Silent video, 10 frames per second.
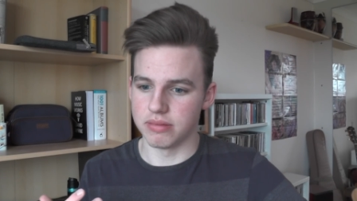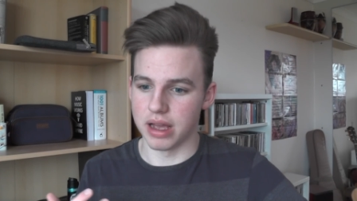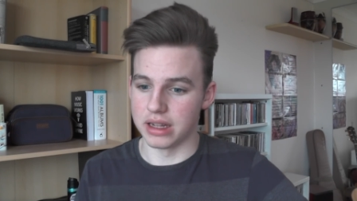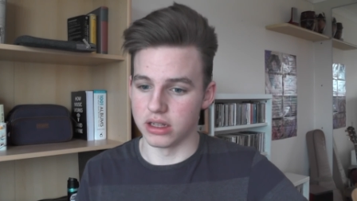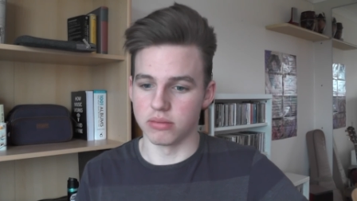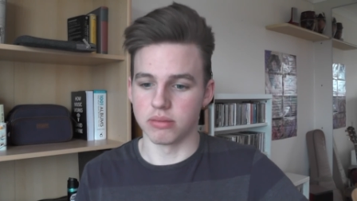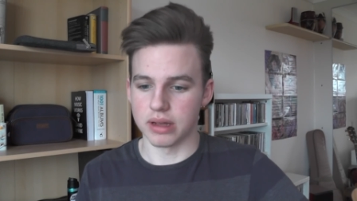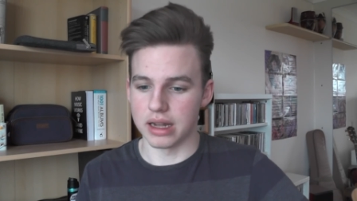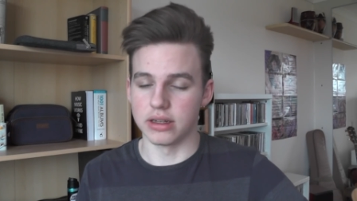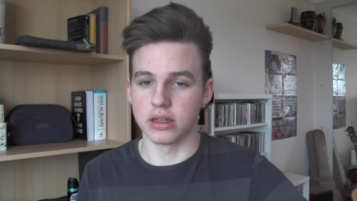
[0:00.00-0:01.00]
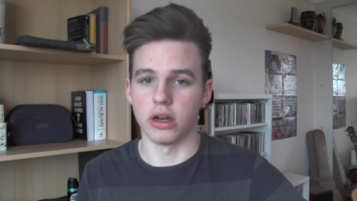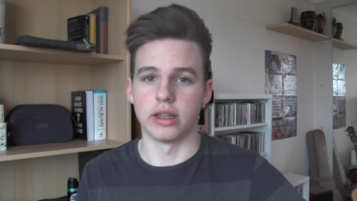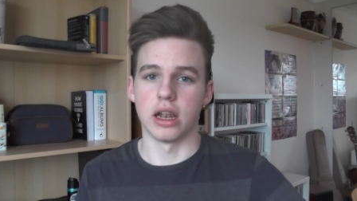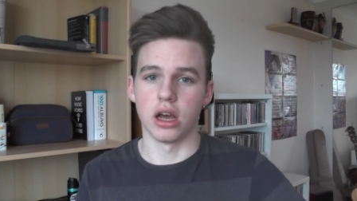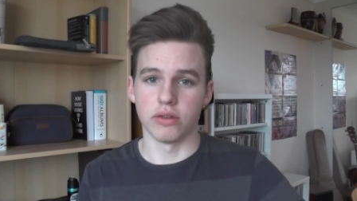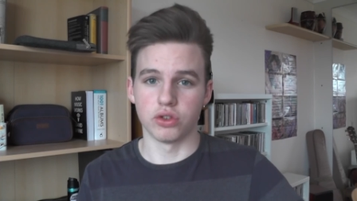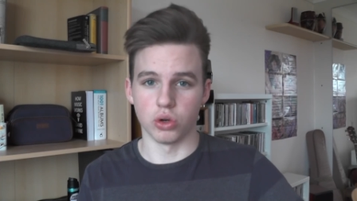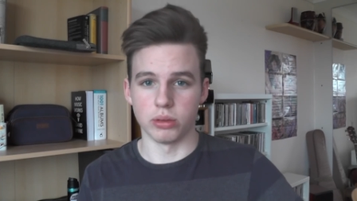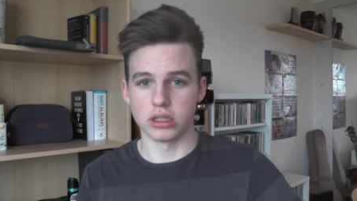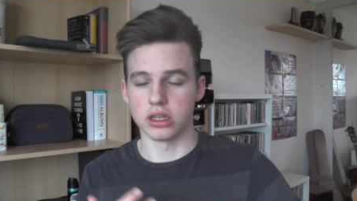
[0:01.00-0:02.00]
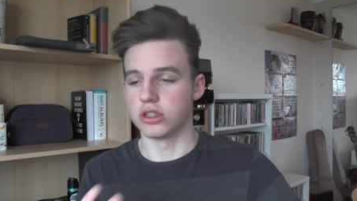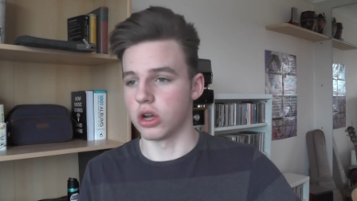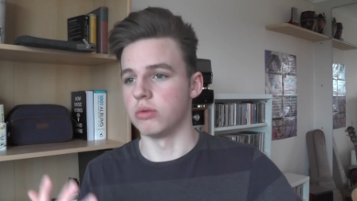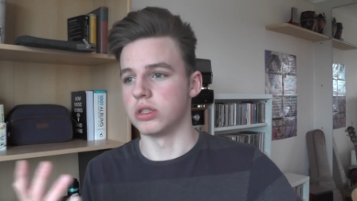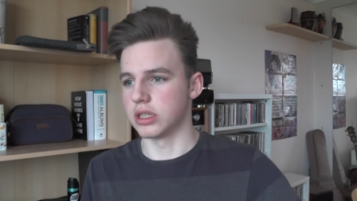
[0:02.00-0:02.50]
end up cutting their lives short, because they don't